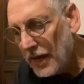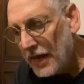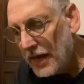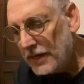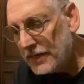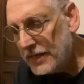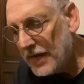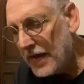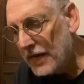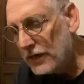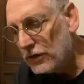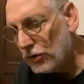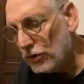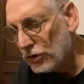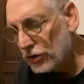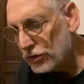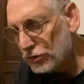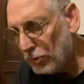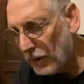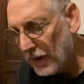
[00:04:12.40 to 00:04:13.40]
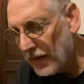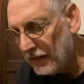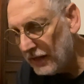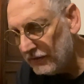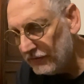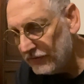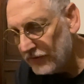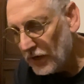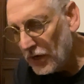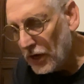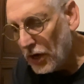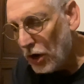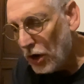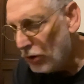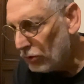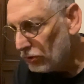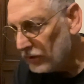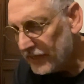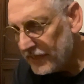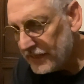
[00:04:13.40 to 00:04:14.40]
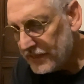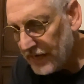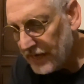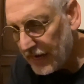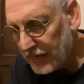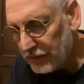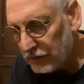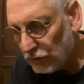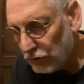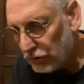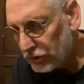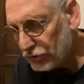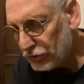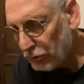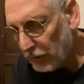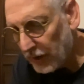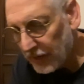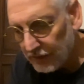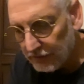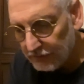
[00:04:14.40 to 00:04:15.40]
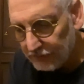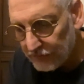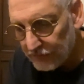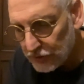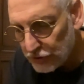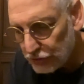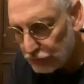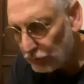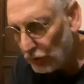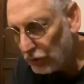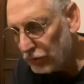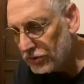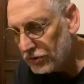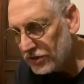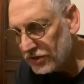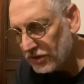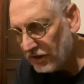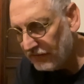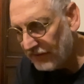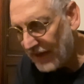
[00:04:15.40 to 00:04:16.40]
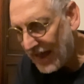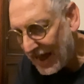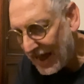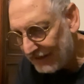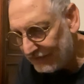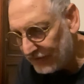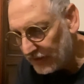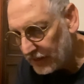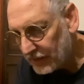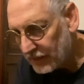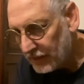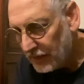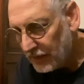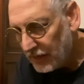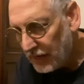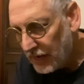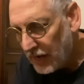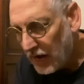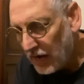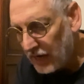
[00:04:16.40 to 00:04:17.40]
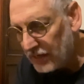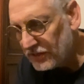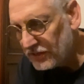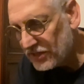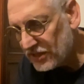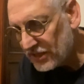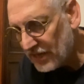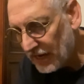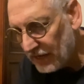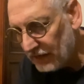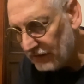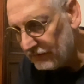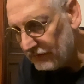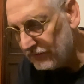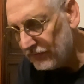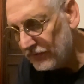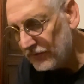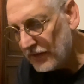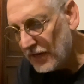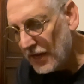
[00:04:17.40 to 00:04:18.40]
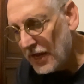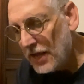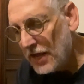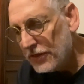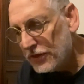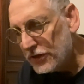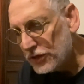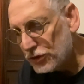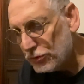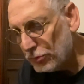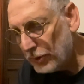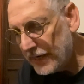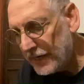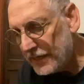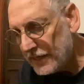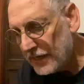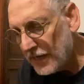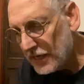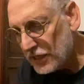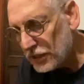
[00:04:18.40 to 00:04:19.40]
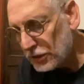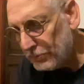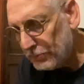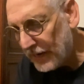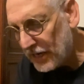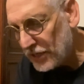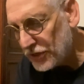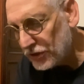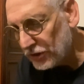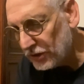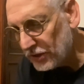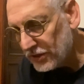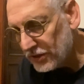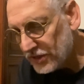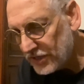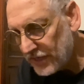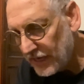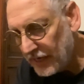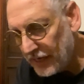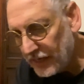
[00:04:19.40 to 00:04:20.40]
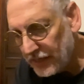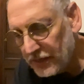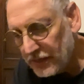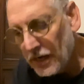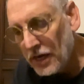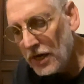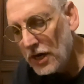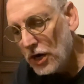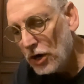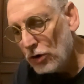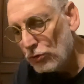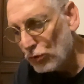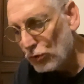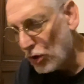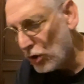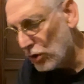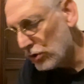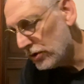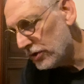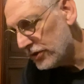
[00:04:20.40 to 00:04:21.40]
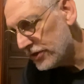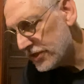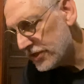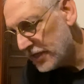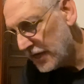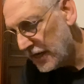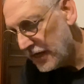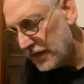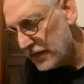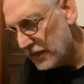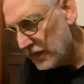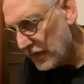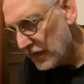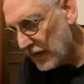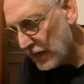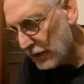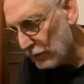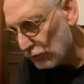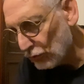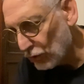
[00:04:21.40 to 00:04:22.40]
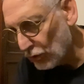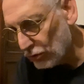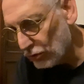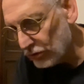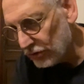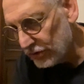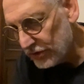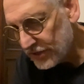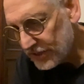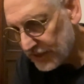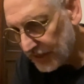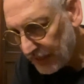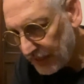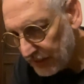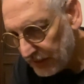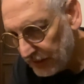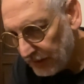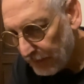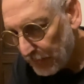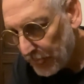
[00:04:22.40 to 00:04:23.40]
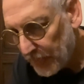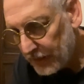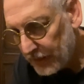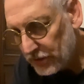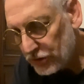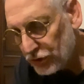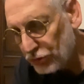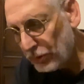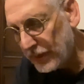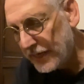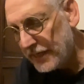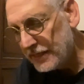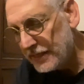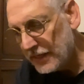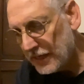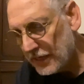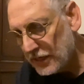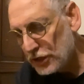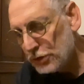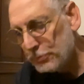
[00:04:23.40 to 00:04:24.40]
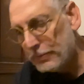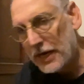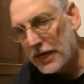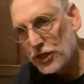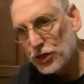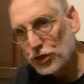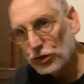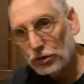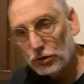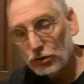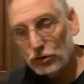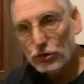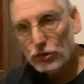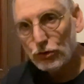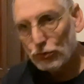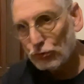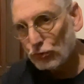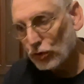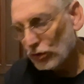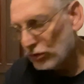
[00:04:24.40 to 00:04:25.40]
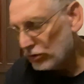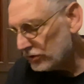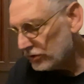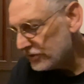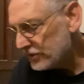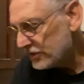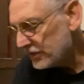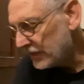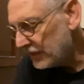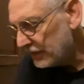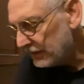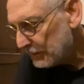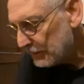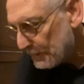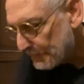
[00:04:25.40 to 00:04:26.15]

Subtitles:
10 or 12, only 10 or 12 strokes of havoc unselve. The sweet especial scene, rural scene, a rural scene, sweet especial rural scene.